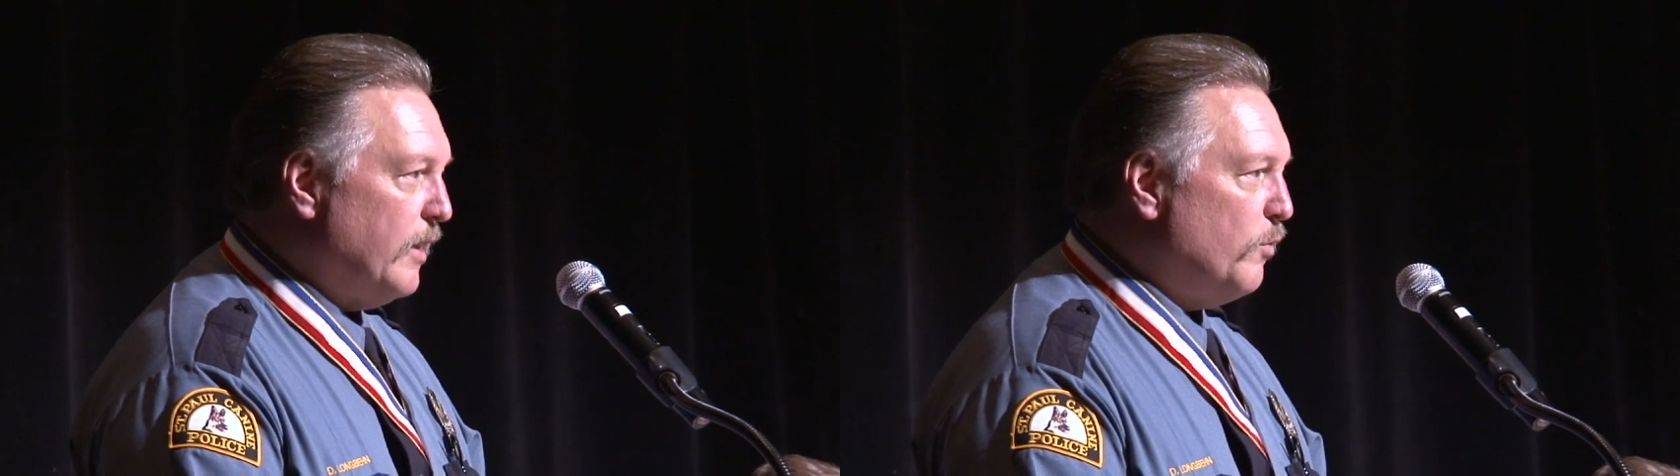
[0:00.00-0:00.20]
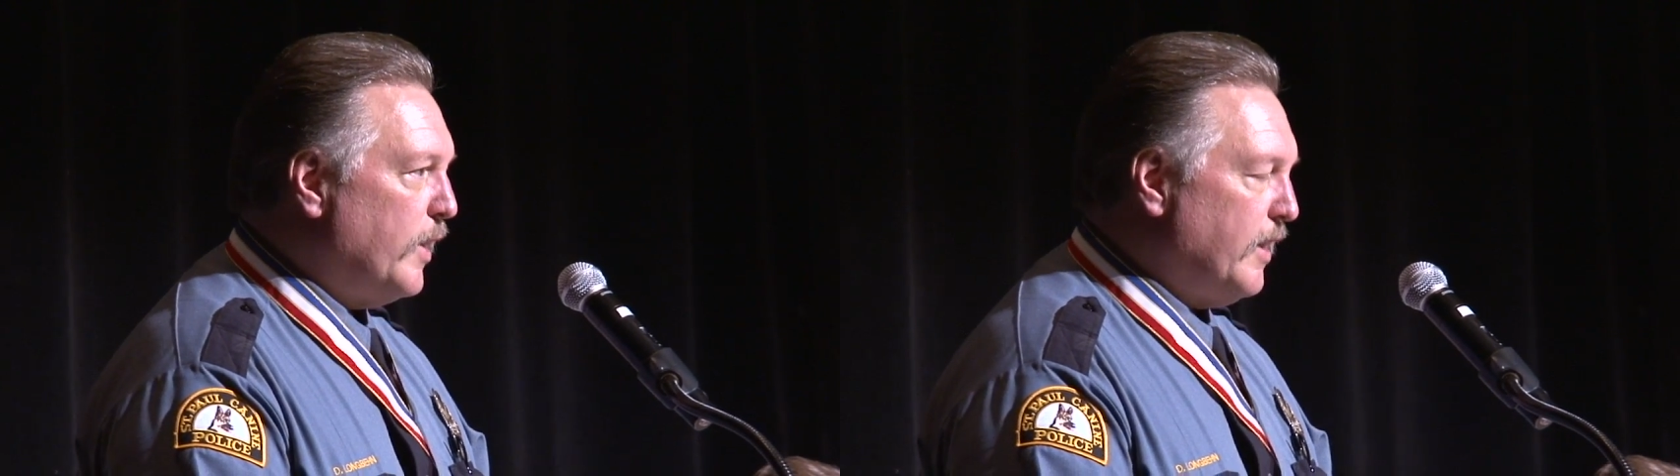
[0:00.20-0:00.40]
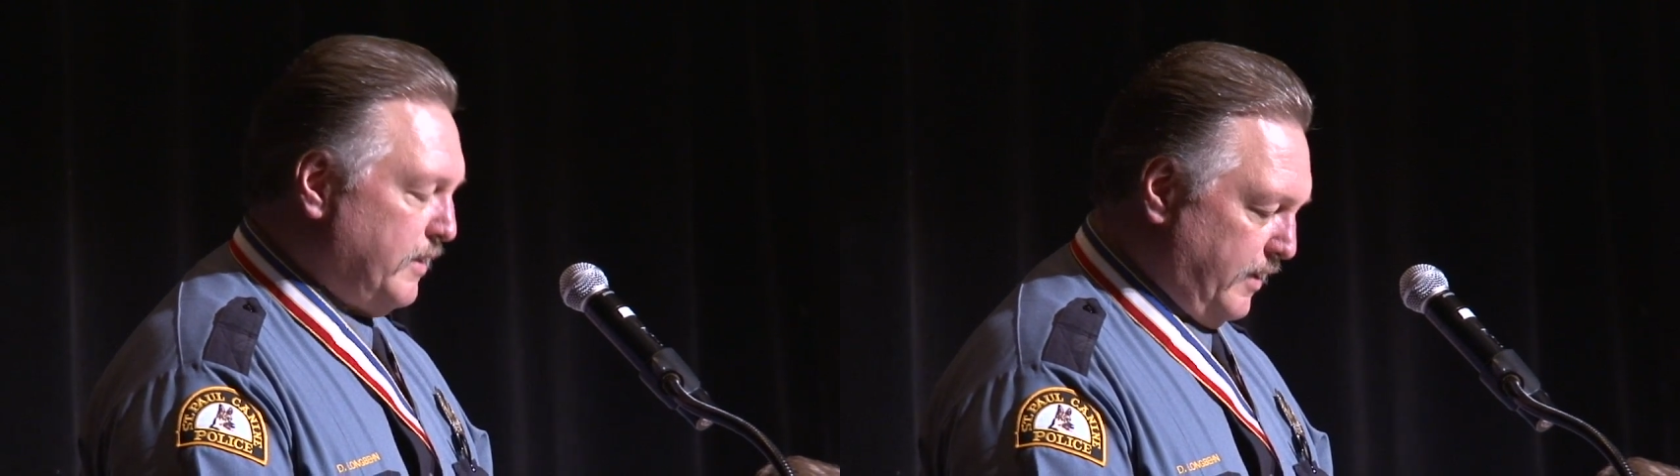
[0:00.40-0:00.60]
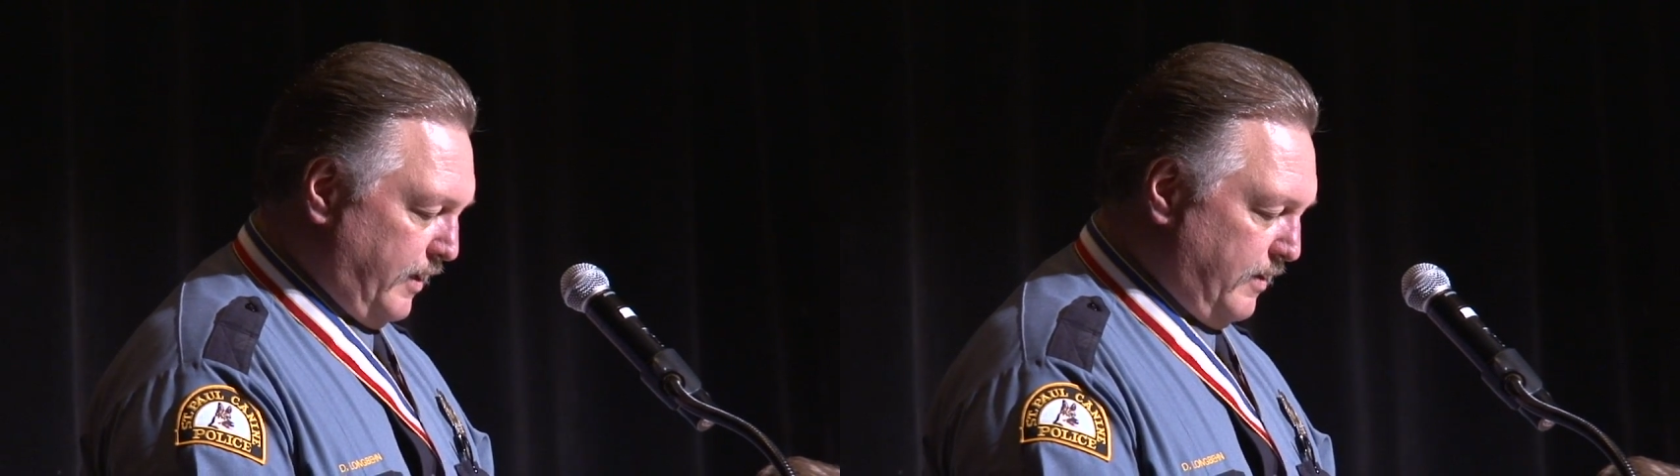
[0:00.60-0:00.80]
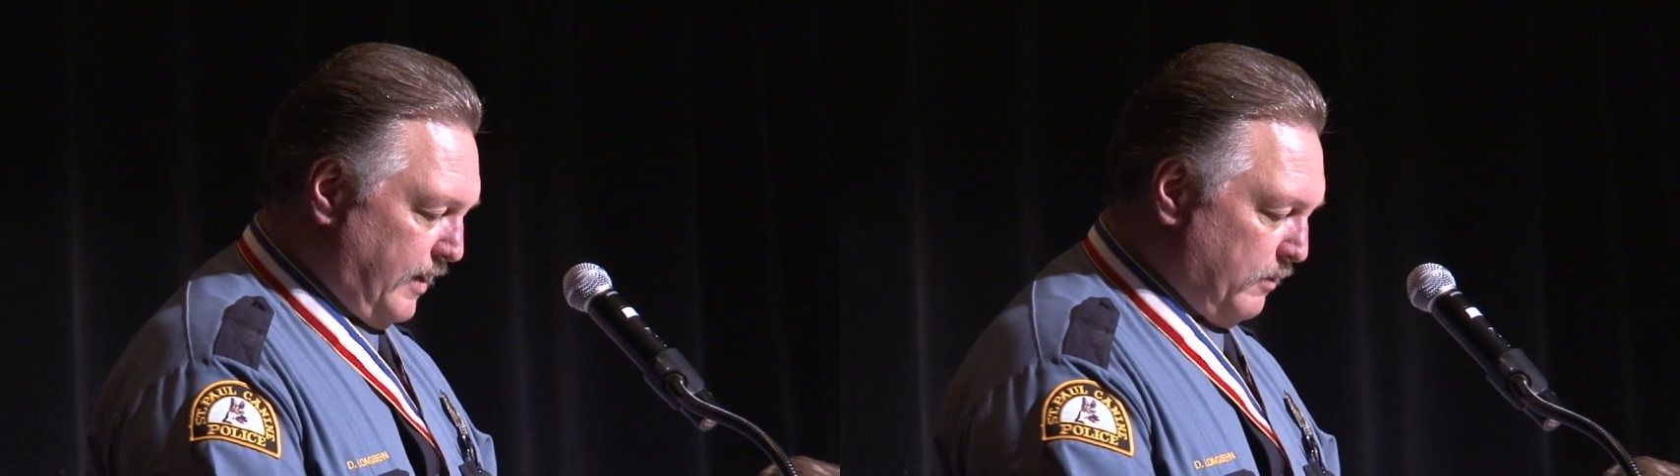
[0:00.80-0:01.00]
And when it
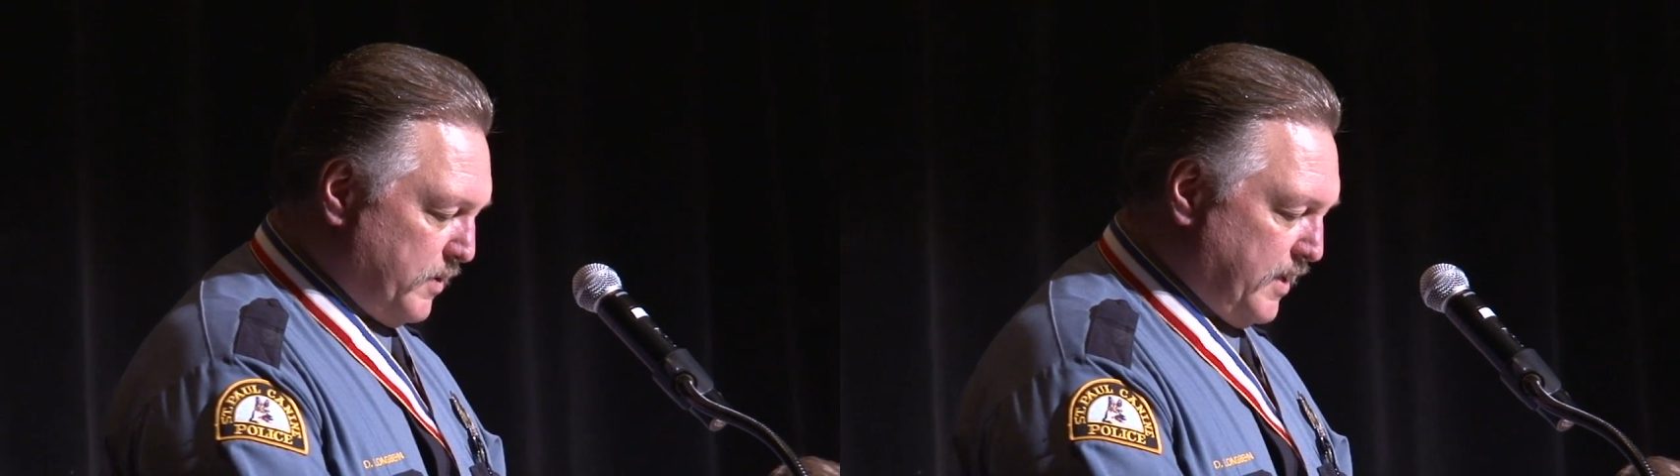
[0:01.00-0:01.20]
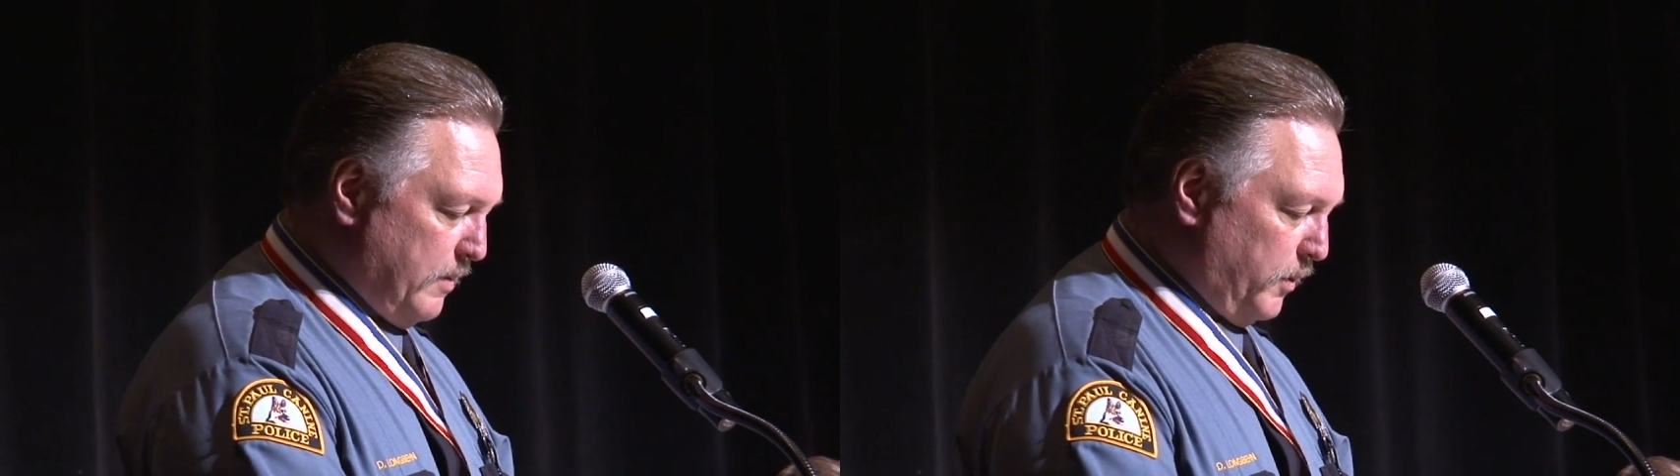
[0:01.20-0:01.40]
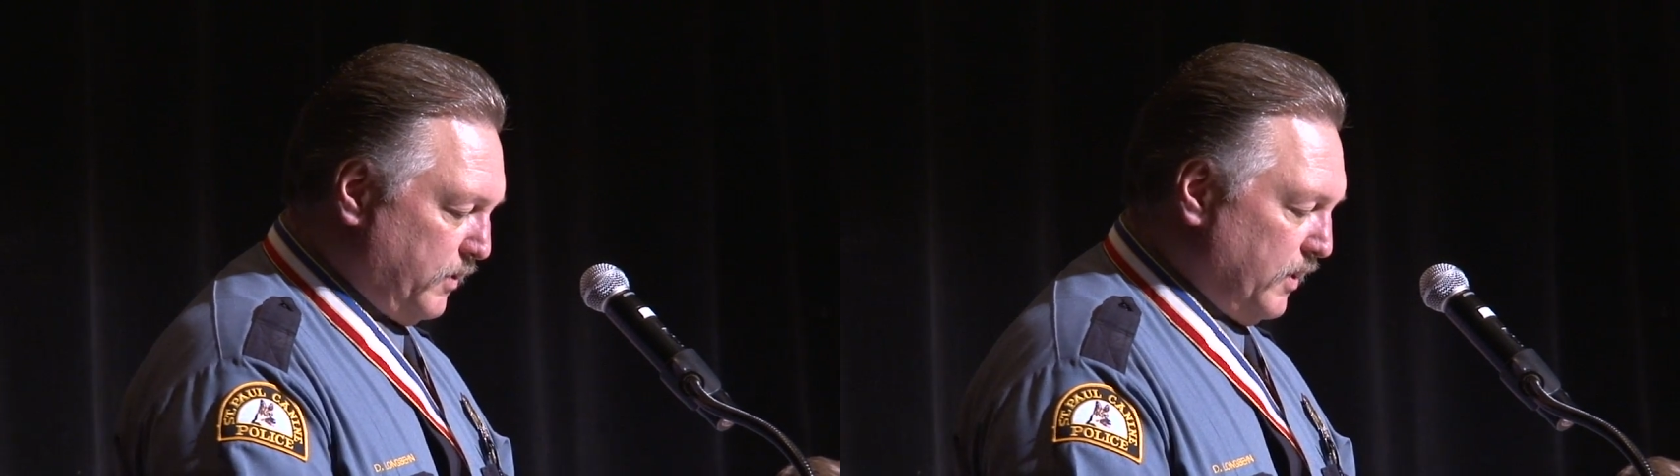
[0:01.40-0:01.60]
did, I was able